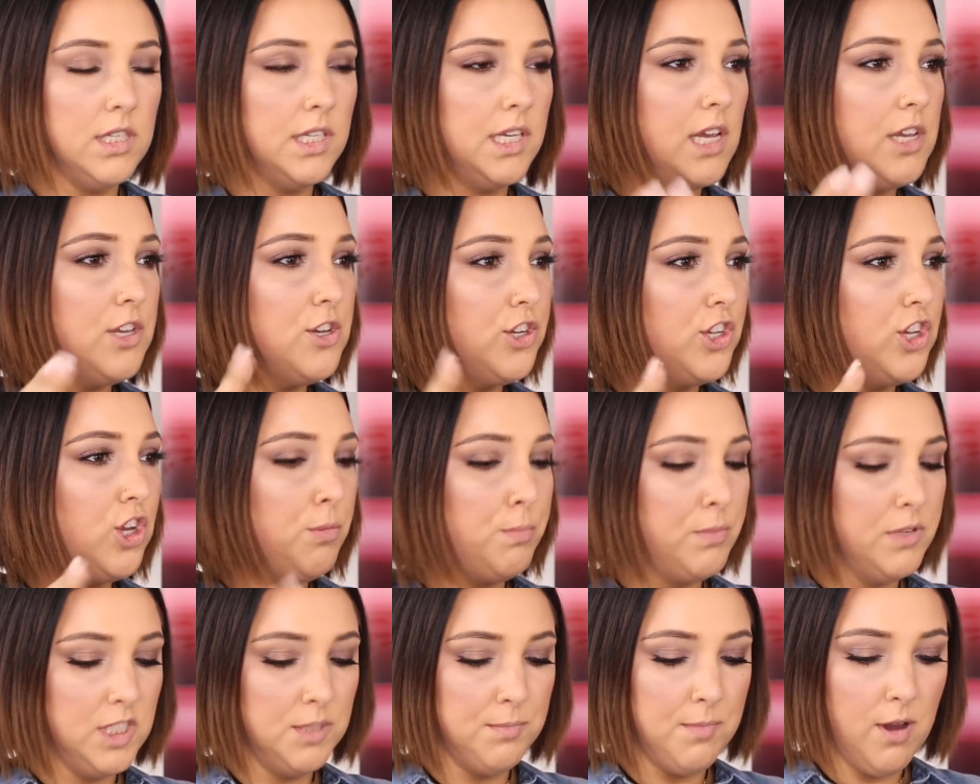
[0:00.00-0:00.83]
To get your
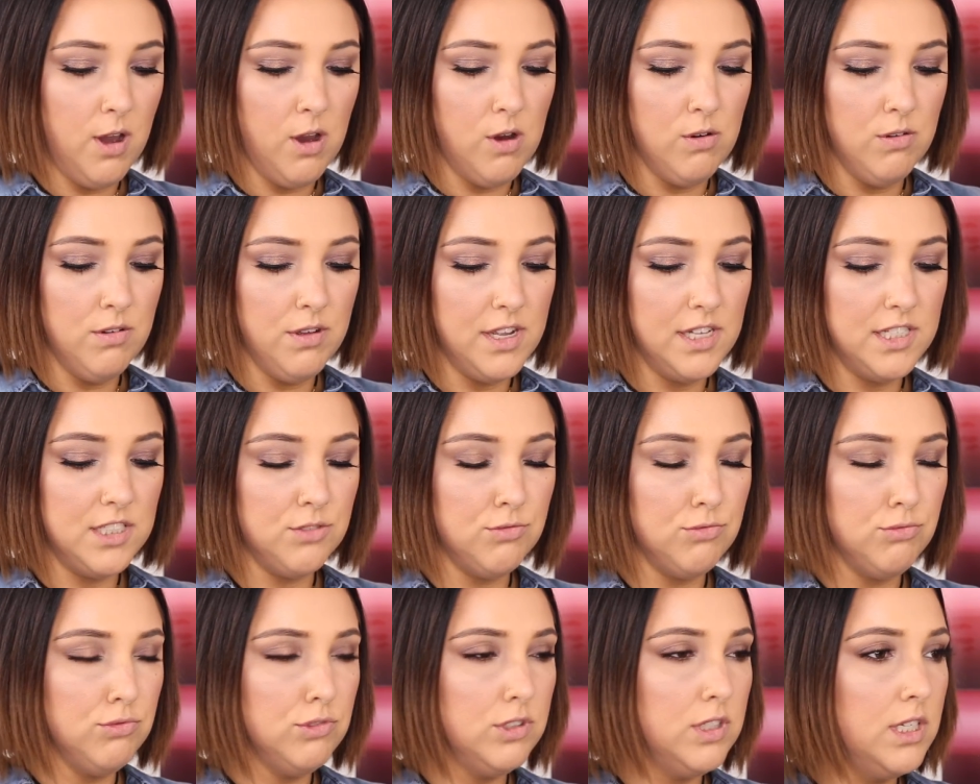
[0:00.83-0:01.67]
cupid's bow,
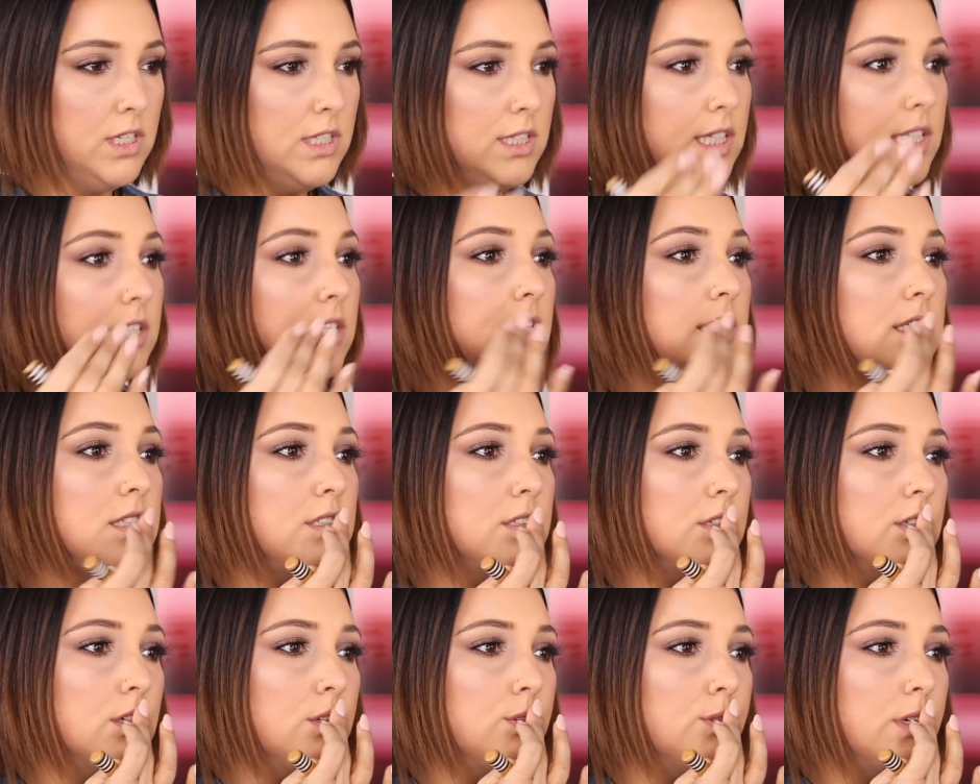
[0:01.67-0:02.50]
it's really
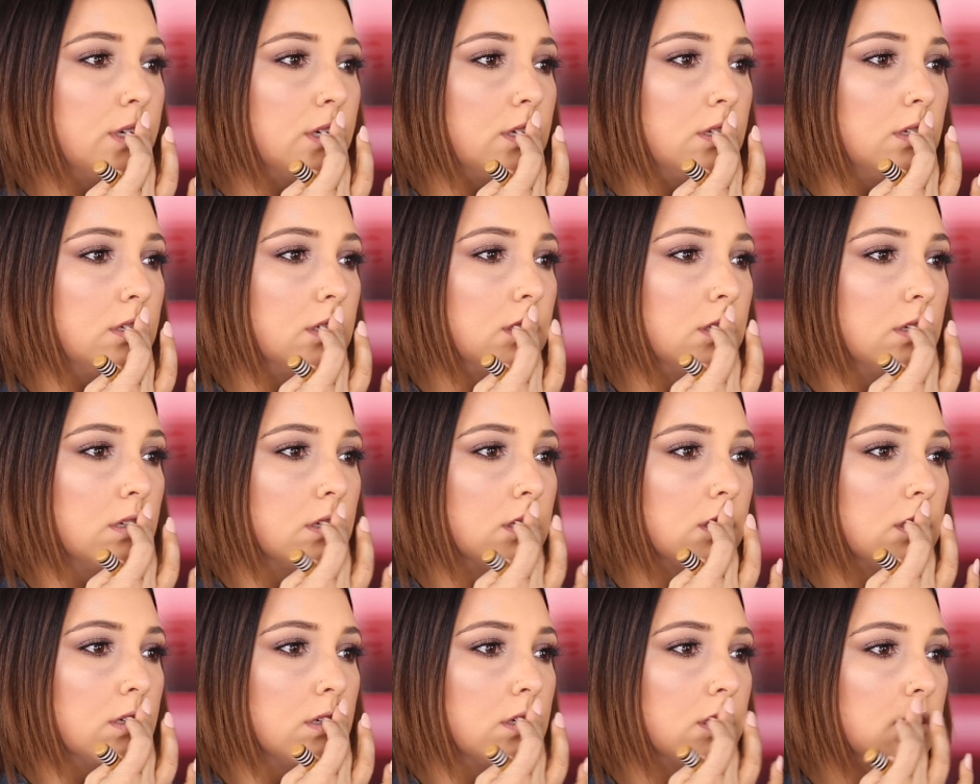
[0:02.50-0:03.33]
nice to go
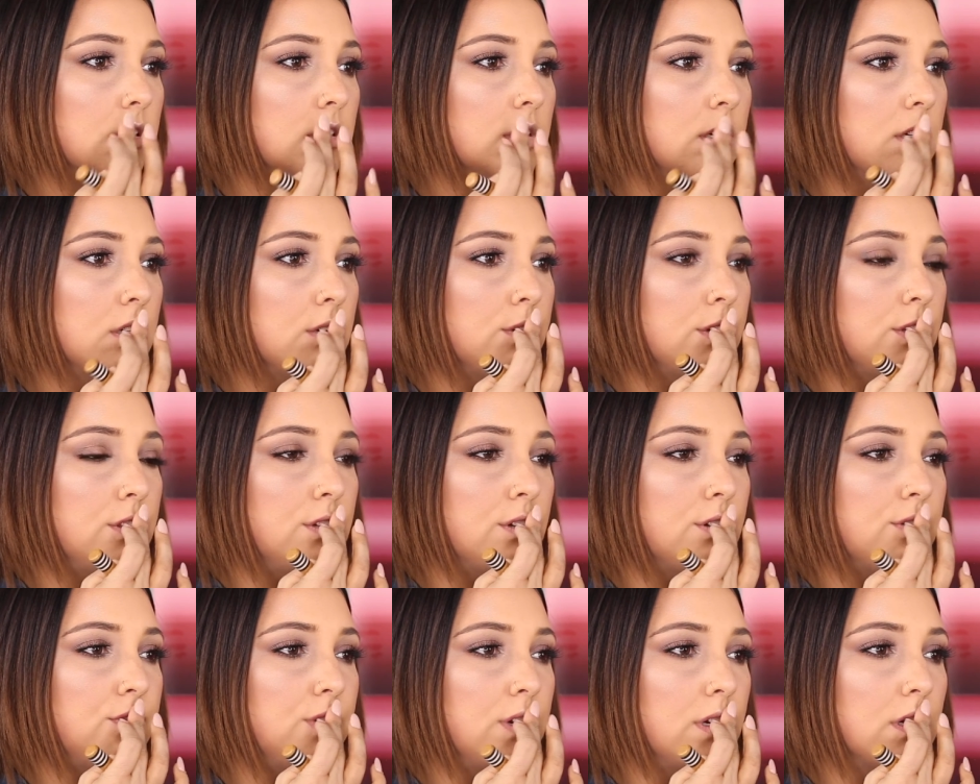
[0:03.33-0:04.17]
in
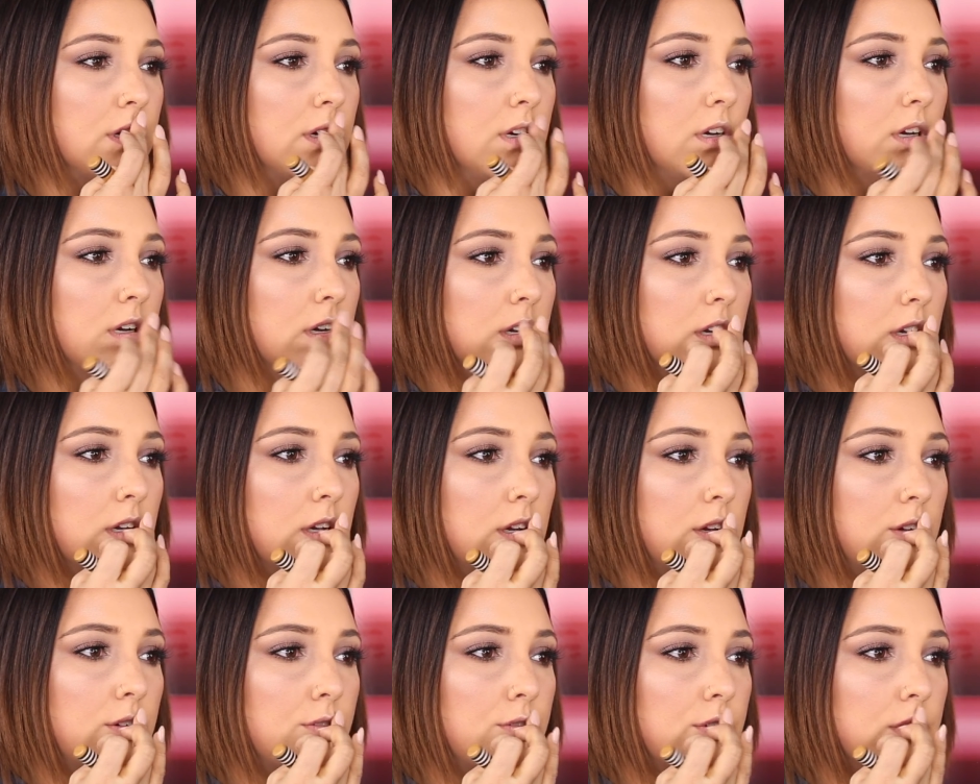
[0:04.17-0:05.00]
with your finger
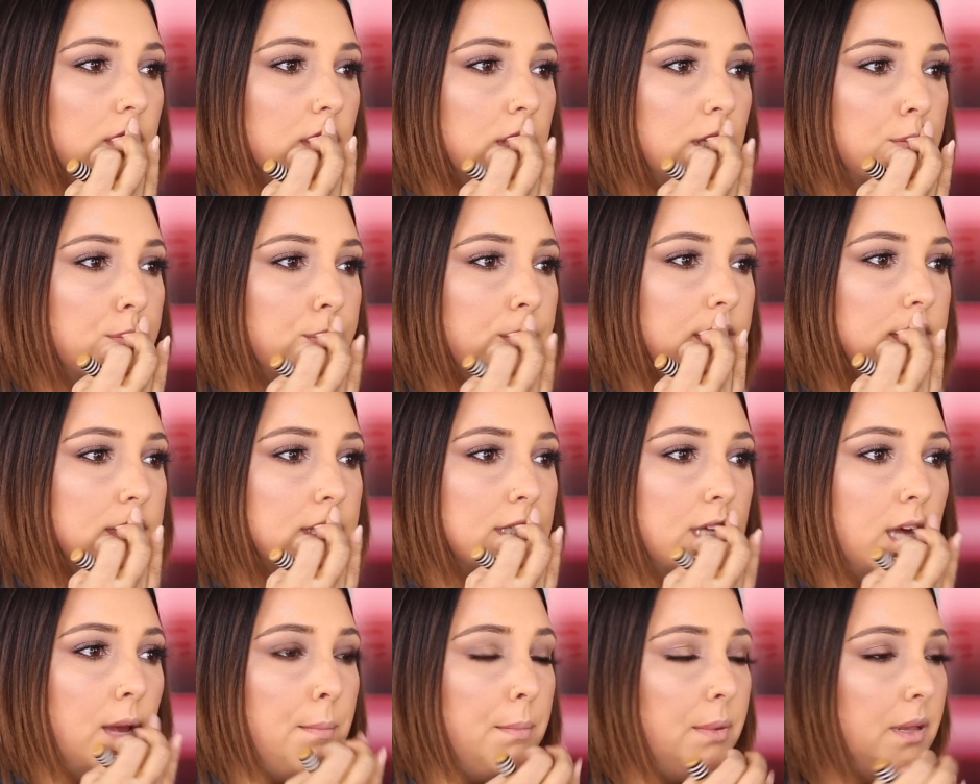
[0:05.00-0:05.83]
and really
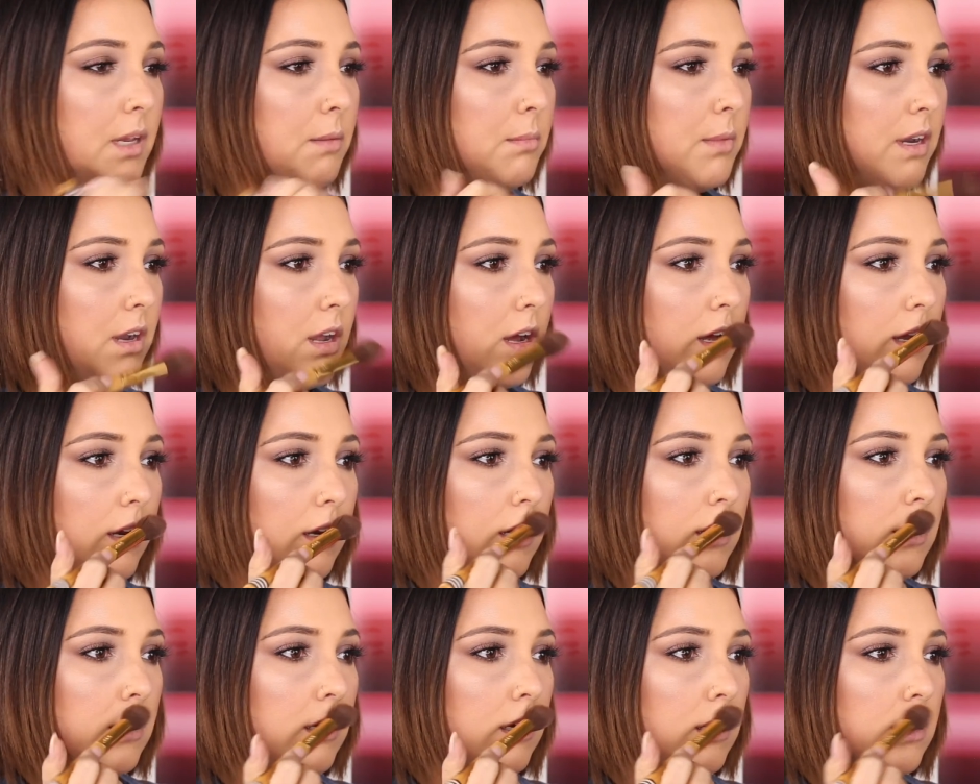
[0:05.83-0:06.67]
press that pigment
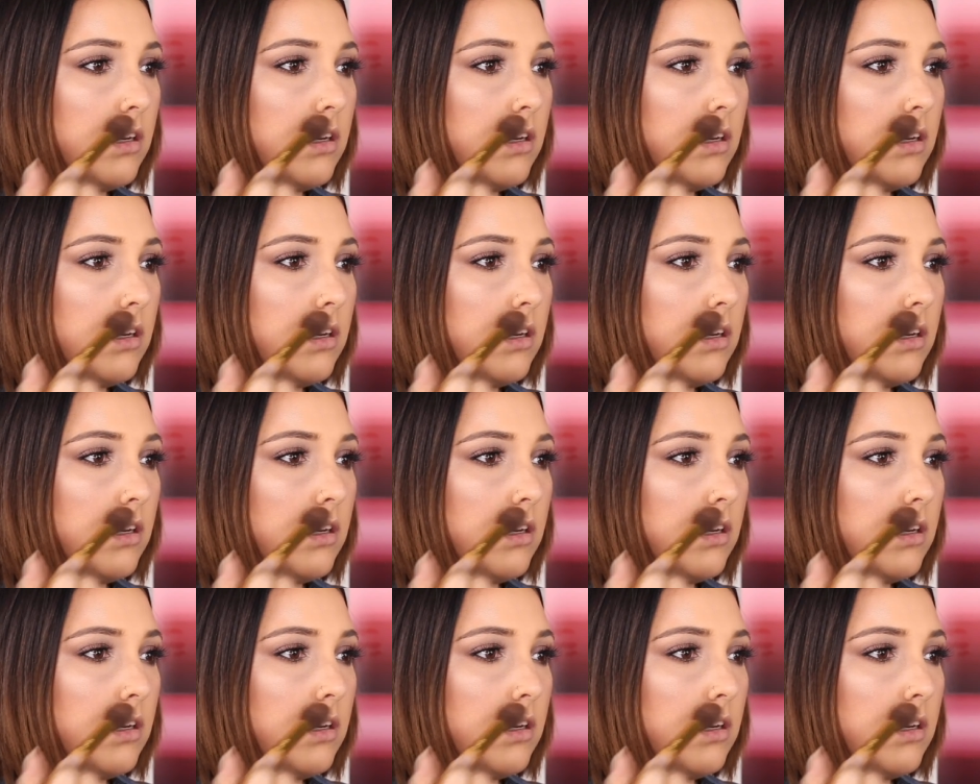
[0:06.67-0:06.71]
on.